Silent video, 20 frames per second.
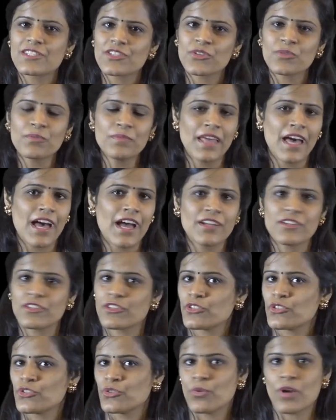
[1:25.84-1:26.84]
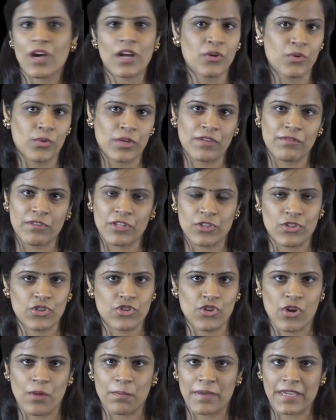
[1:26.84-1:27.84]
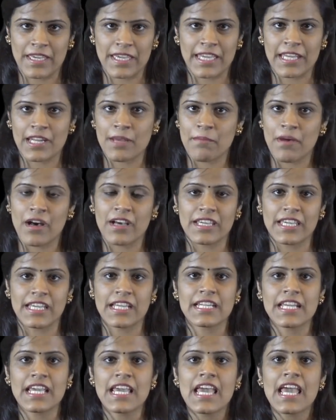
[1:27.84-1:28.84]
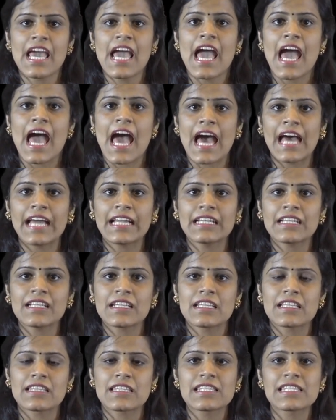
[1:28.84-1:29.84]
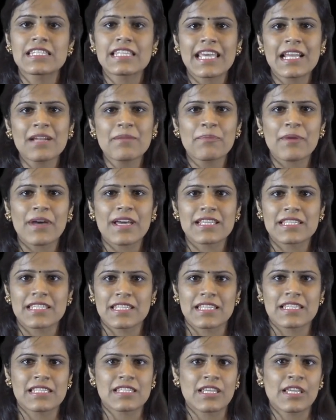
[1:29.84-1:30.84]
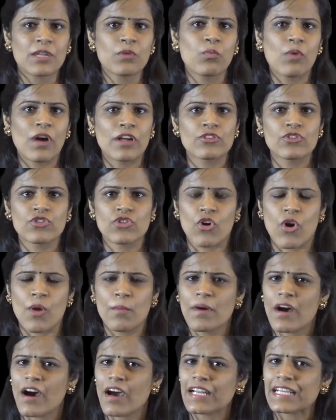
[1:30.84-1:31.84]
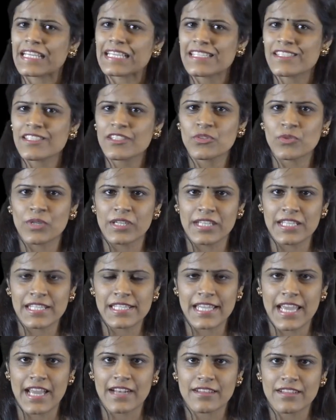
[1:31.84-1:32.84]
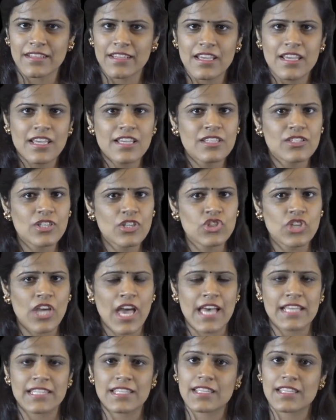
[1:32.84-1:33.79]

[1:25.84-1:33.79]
Assume that you are going window shopping in a market and the sale prices in one shop are easy to understand, such